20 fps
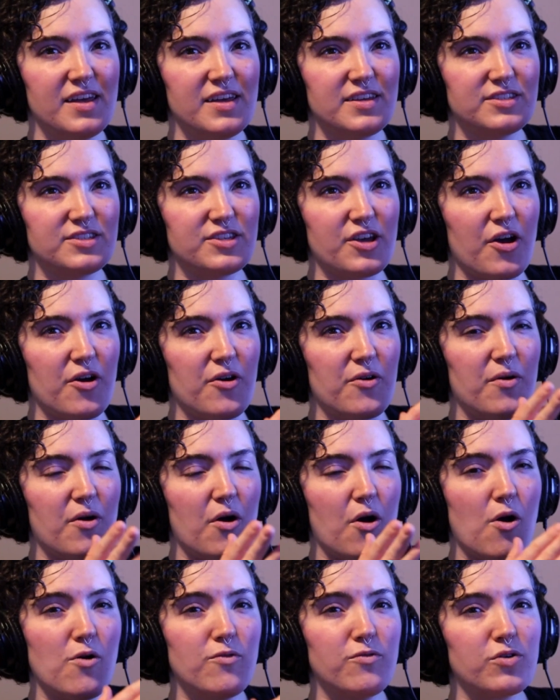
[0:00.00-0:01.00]
So
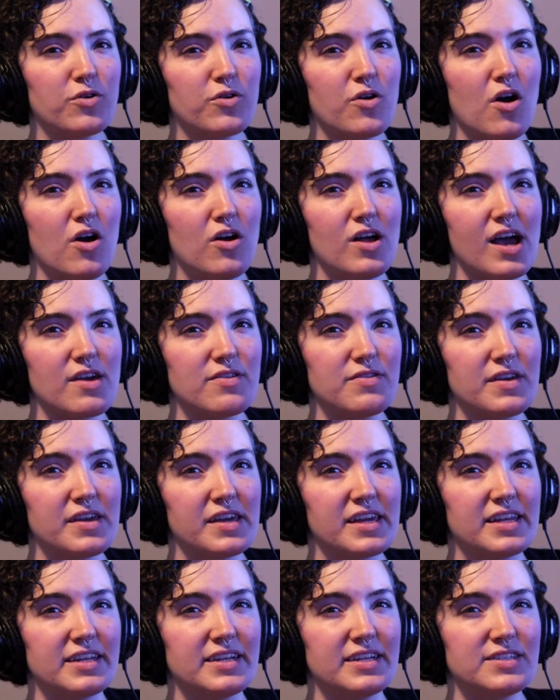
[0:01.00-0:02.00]
overall, I
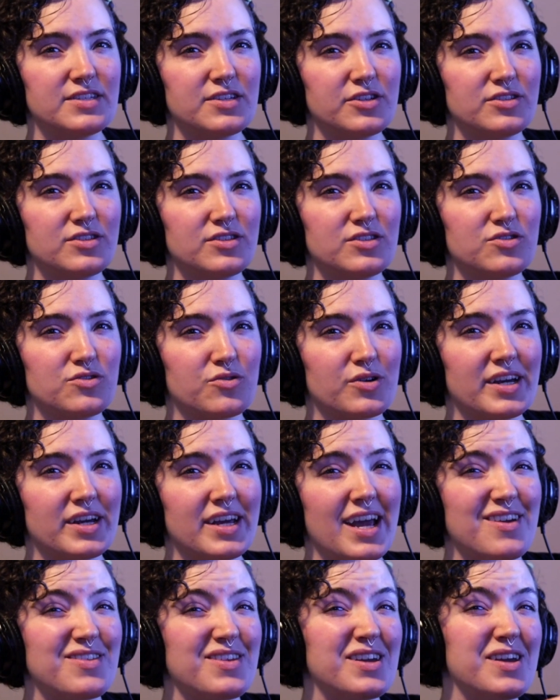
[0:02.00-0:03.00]
think it is a good story.
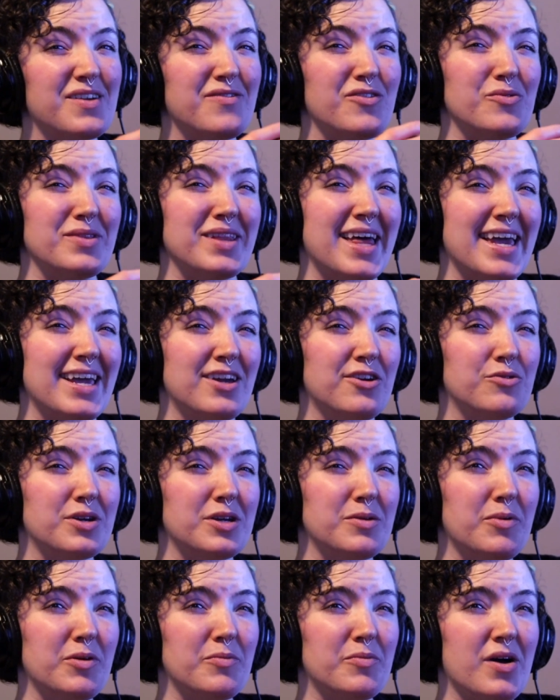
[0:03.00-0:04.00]
I think if you like
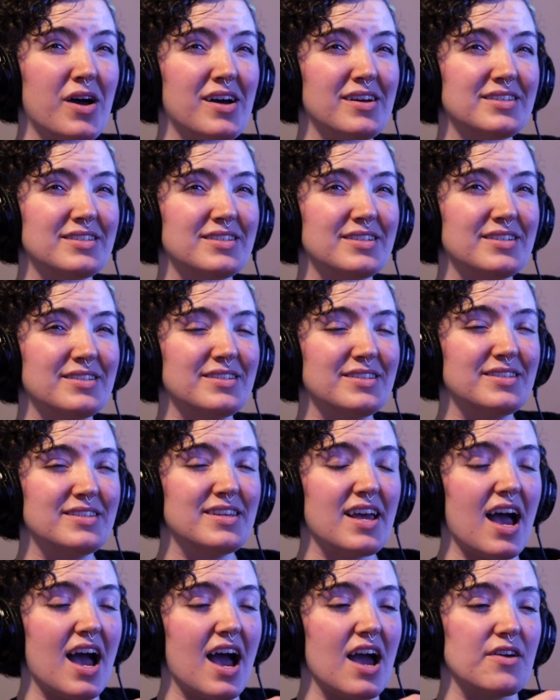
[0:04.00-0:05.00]
creepypastas,
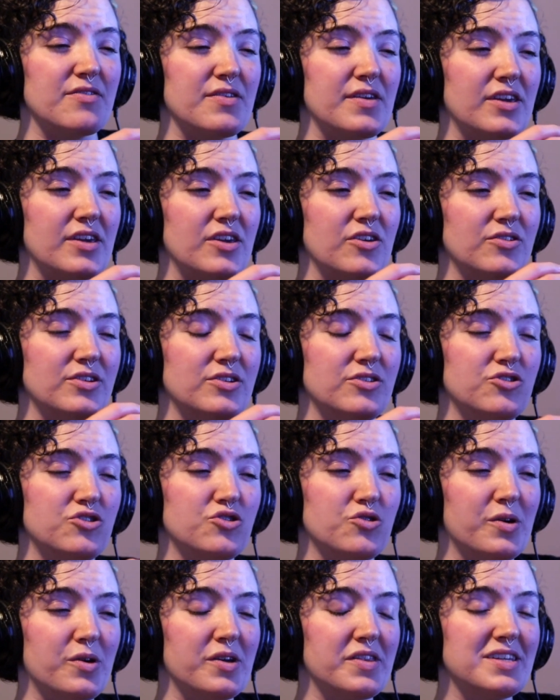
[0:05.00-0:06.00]
I think you'll
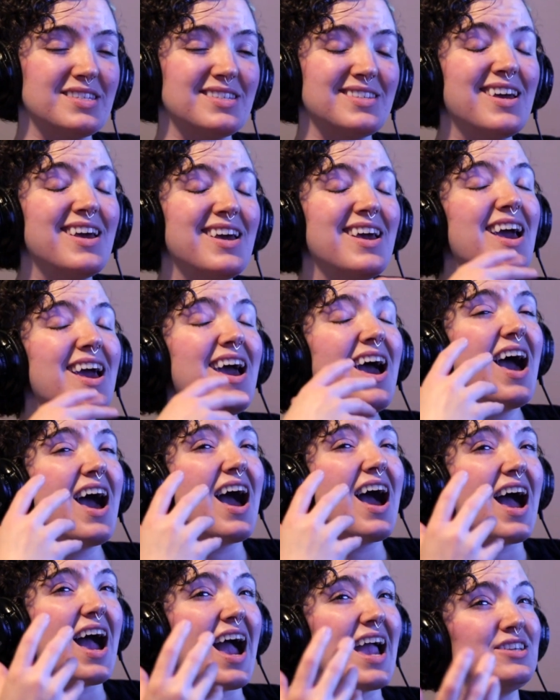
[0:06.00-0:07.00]
enjoy this.
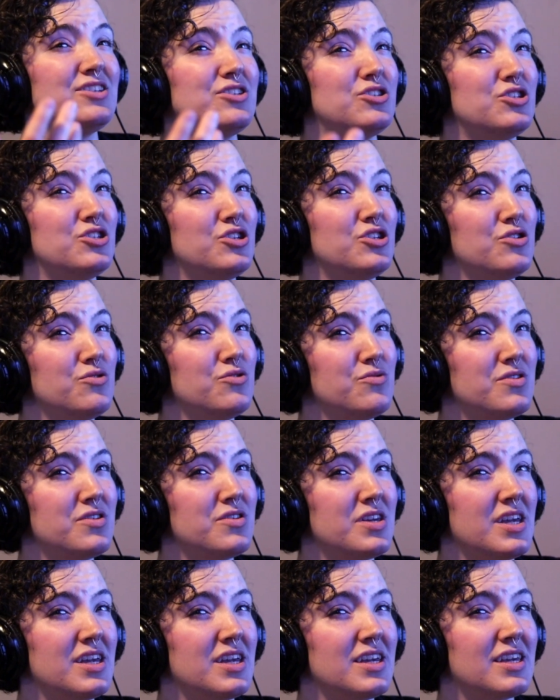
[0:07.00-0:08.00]
I do
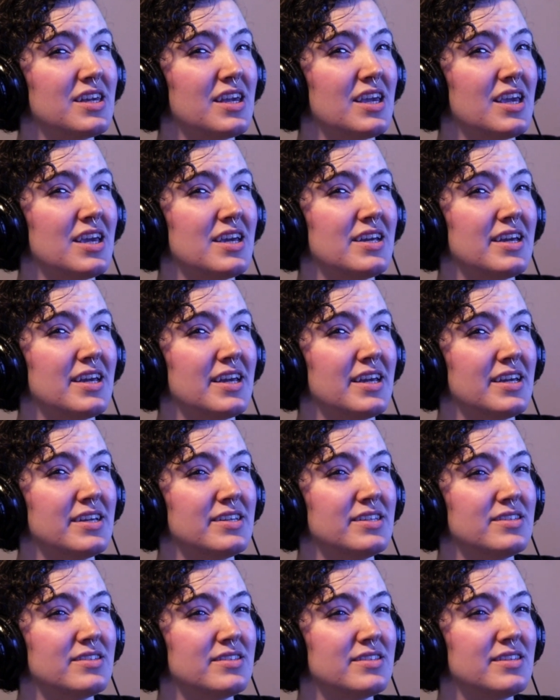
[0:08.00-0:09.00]
think it
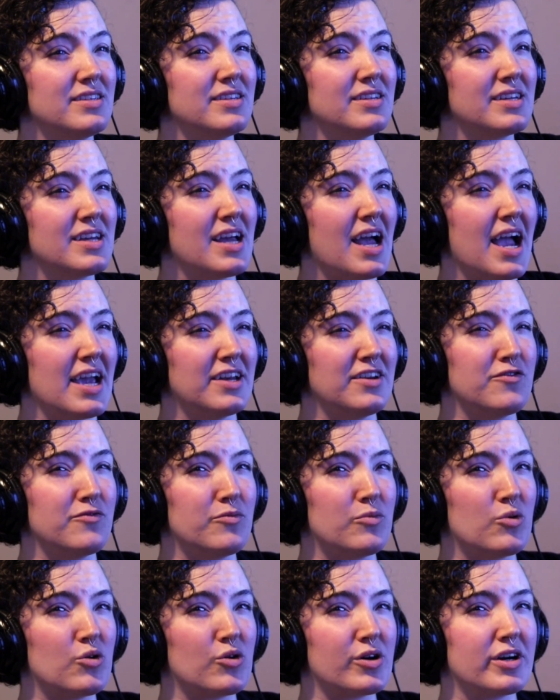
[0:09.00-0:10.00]
is kind of
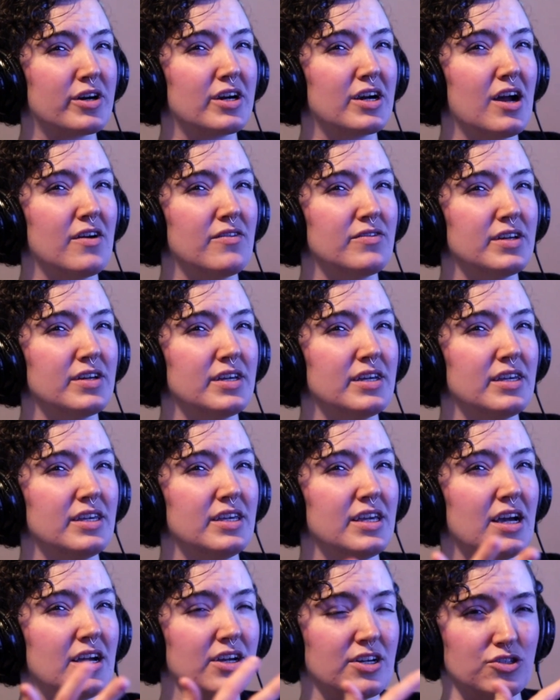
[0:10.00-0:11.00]
more of a
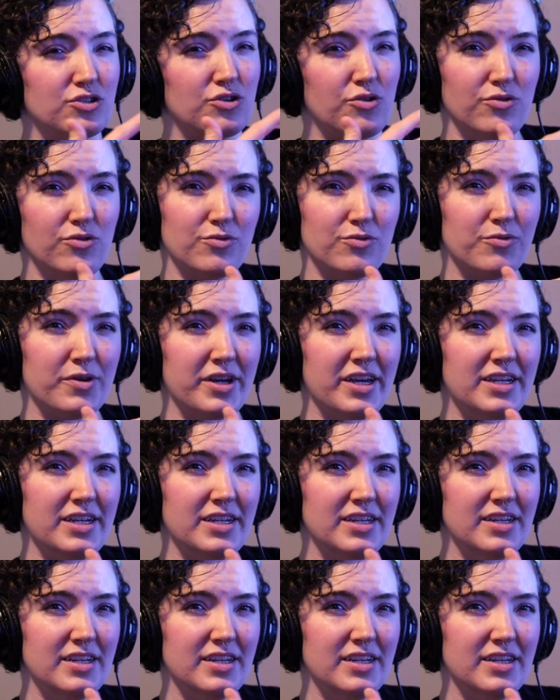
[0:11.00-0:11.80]
young adult read.